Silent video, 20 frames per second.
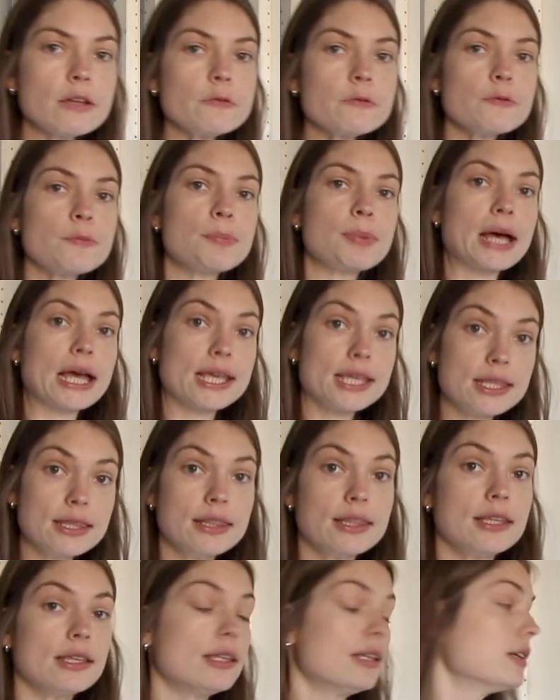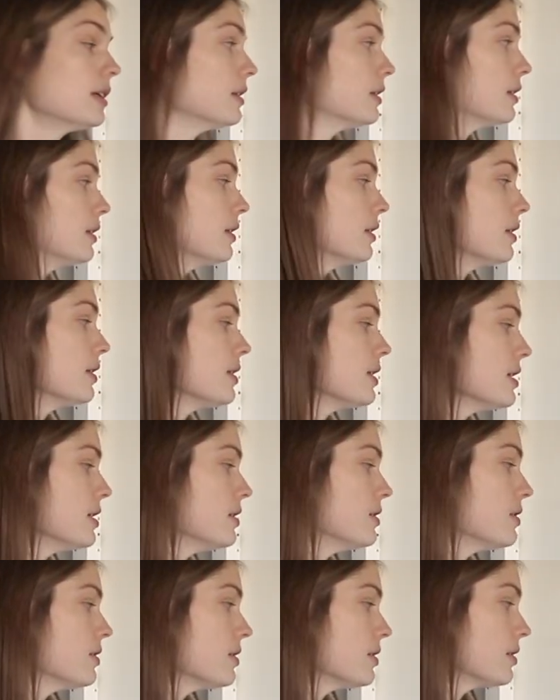of buying
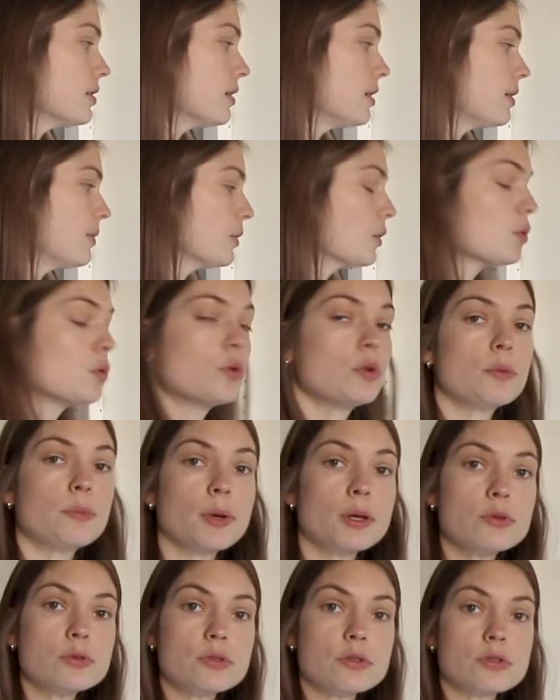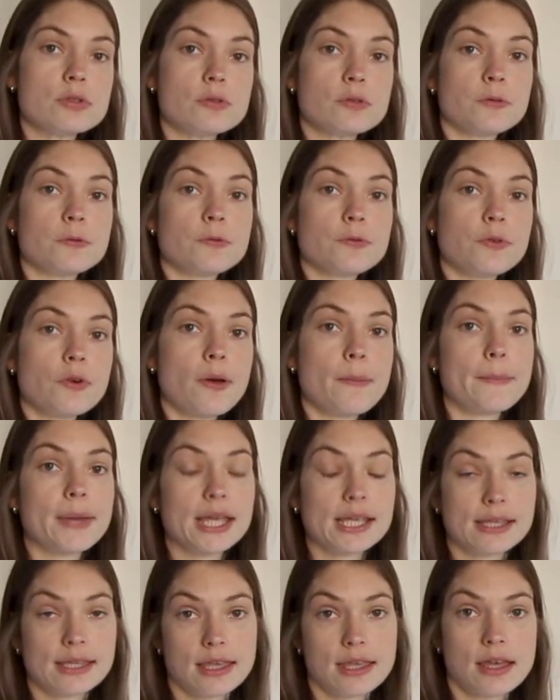these corner posts from
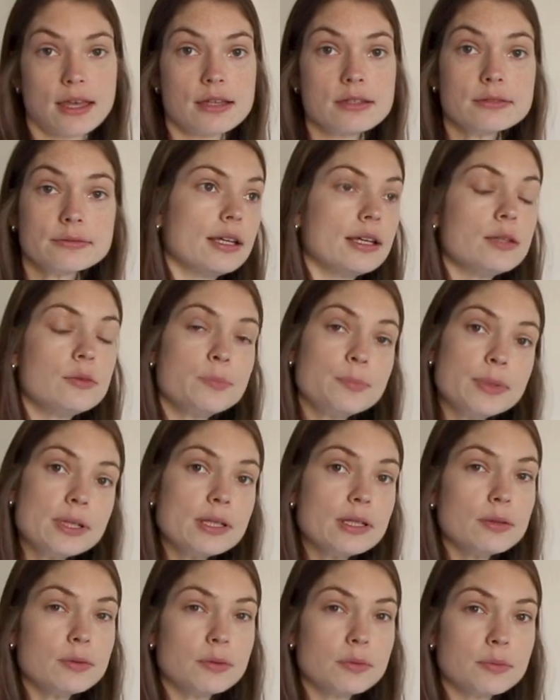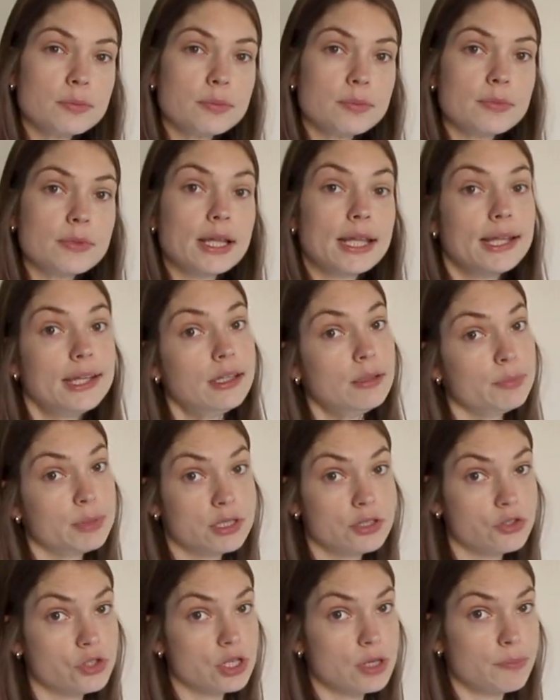IKEA, it'd be a little
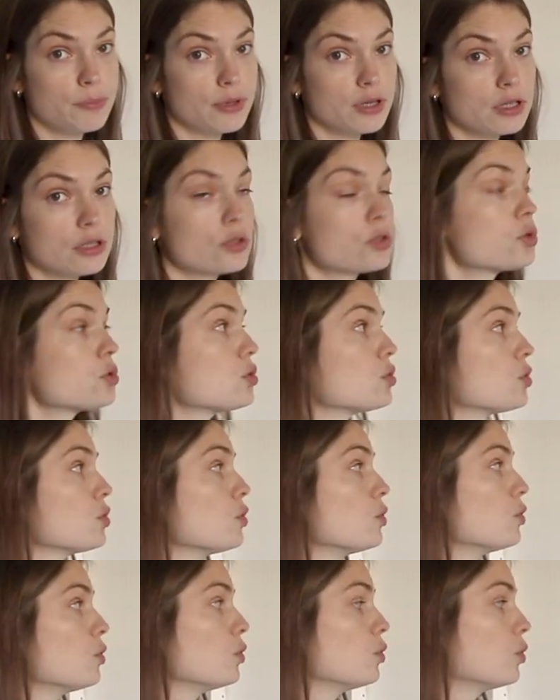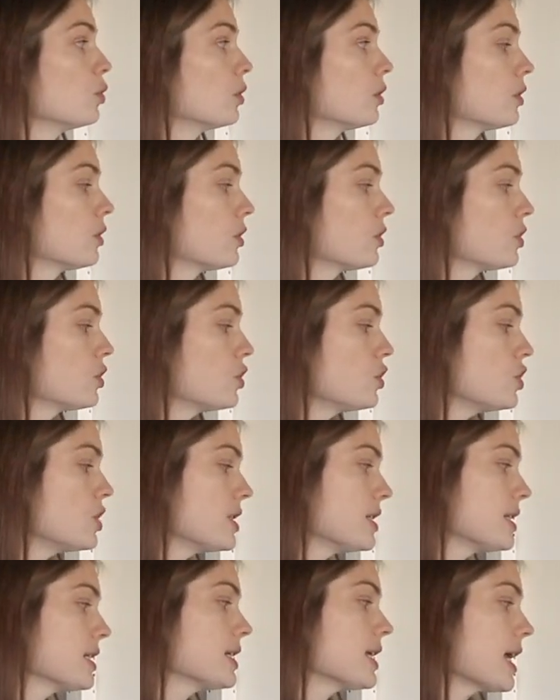bit cheaper to
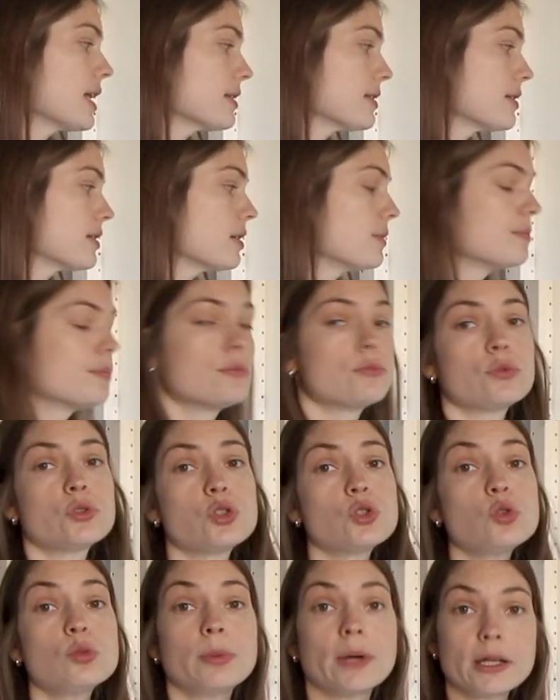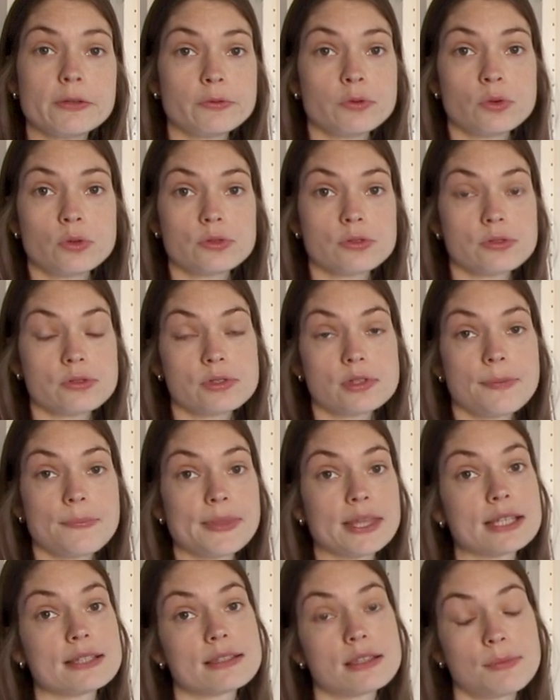just get some 2x4s or
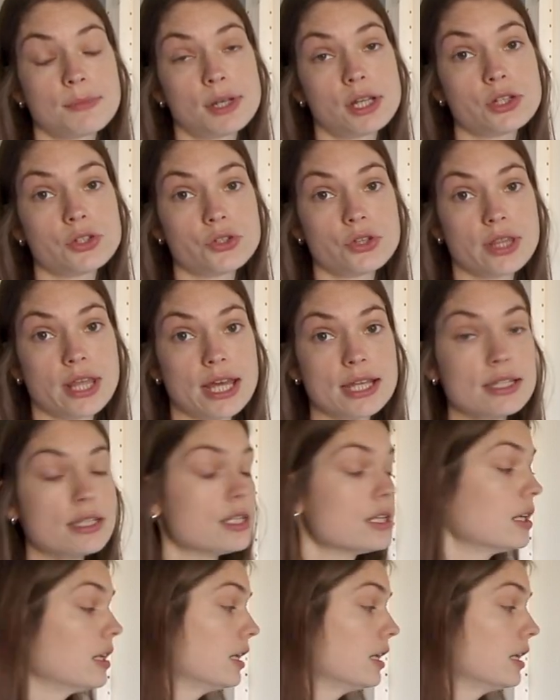something similar to that